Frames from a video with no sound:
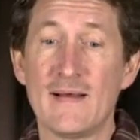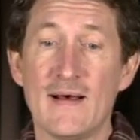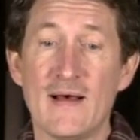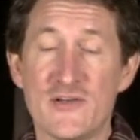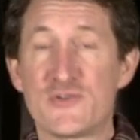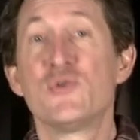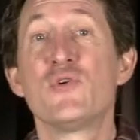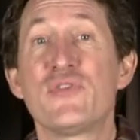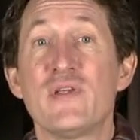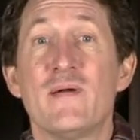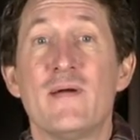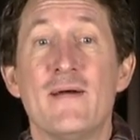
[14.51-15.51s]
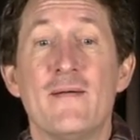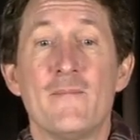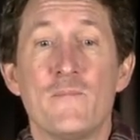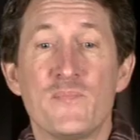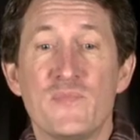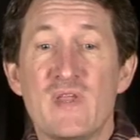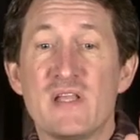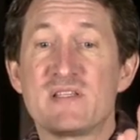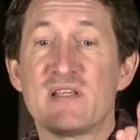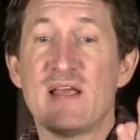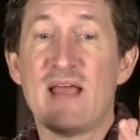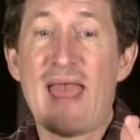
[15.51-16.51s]
uh, a truth
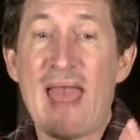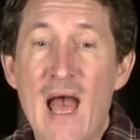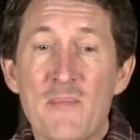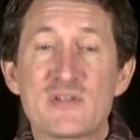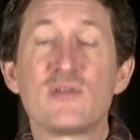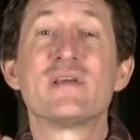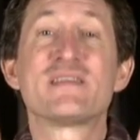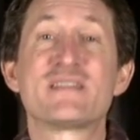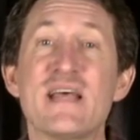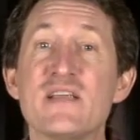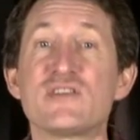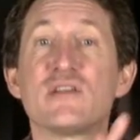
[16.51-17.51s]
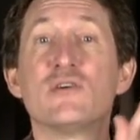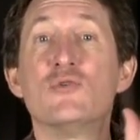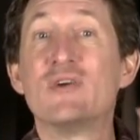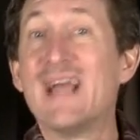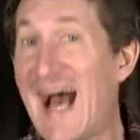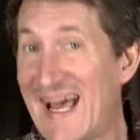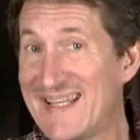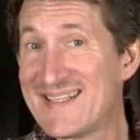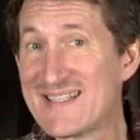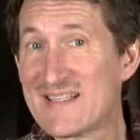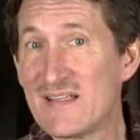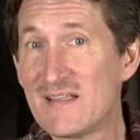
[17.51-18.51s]
that's absolutely essential to who God
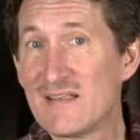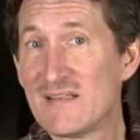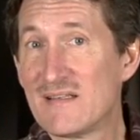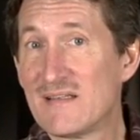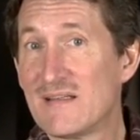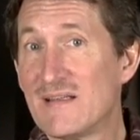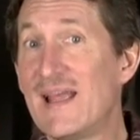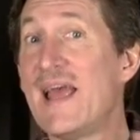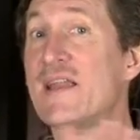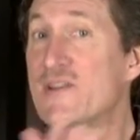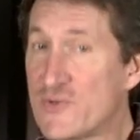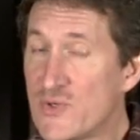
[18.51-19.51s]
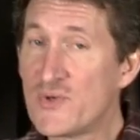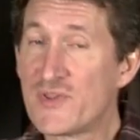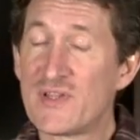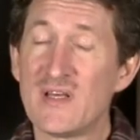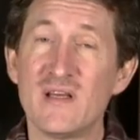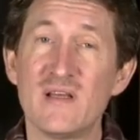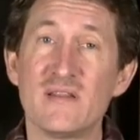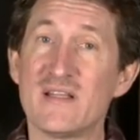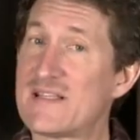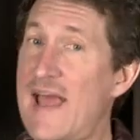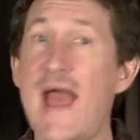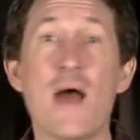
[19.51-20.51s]
is, and a truth
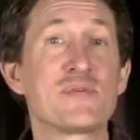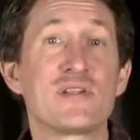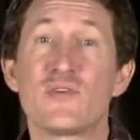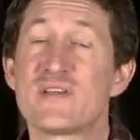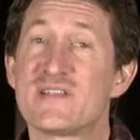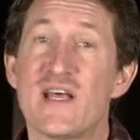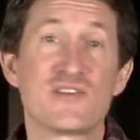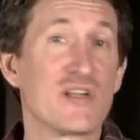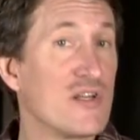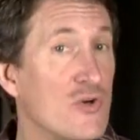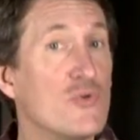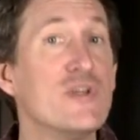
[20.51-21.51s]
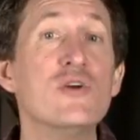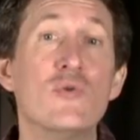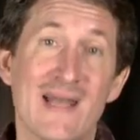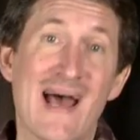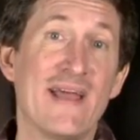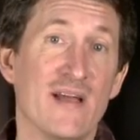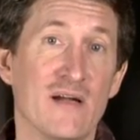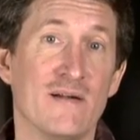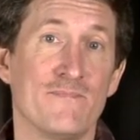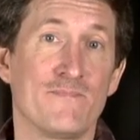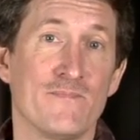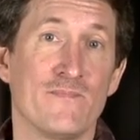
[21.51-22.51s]
that's absolutely essential to who you and I
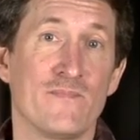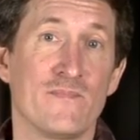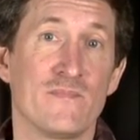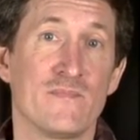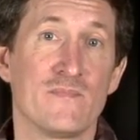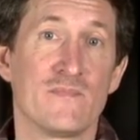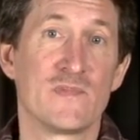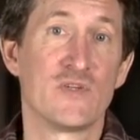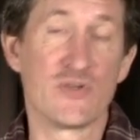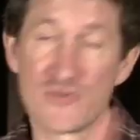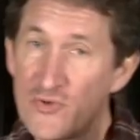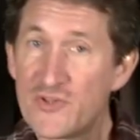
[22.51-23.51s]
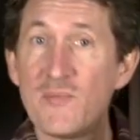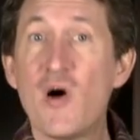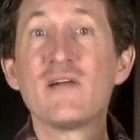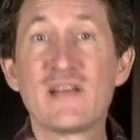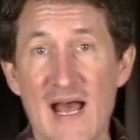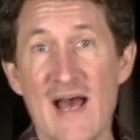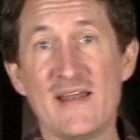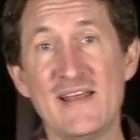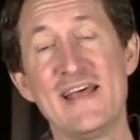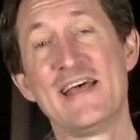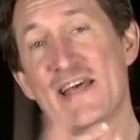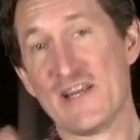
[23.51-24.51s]
are. So, a truth about God
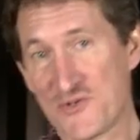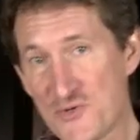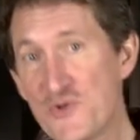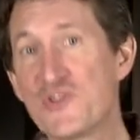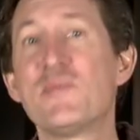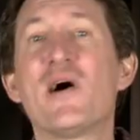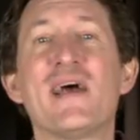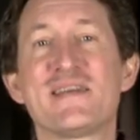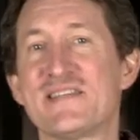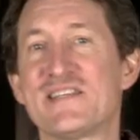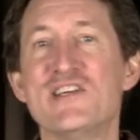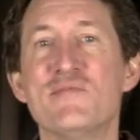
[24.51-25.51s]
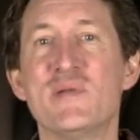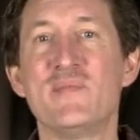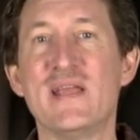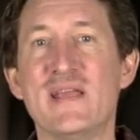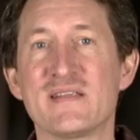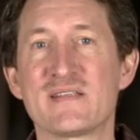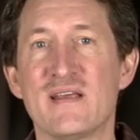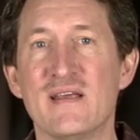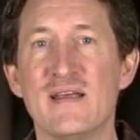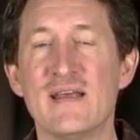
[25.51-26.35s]
and a truth about us as human beings